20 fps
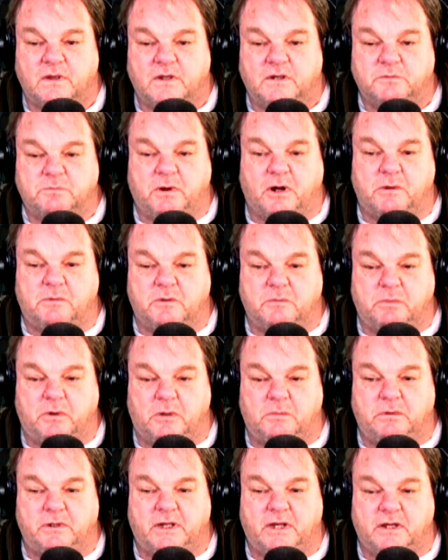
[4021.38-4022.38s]
Department of
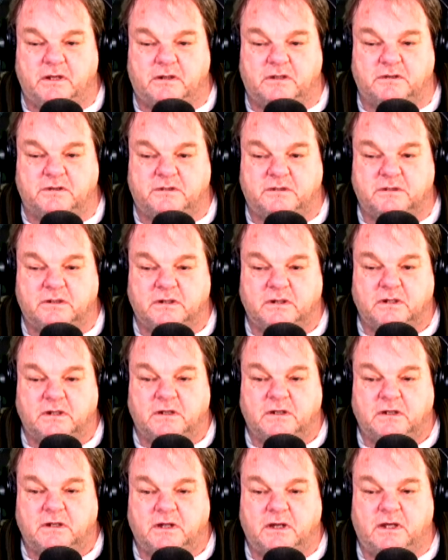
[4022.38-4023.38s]
Public Health
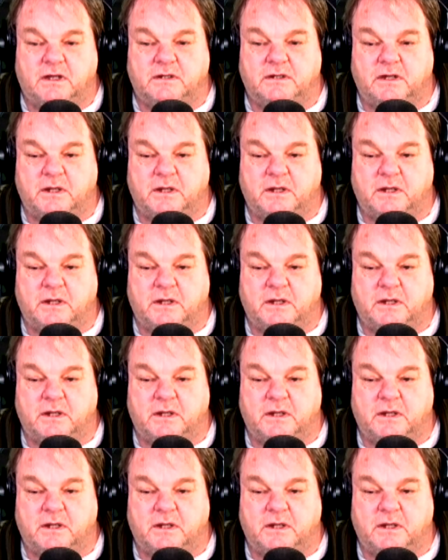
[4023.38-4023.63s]
and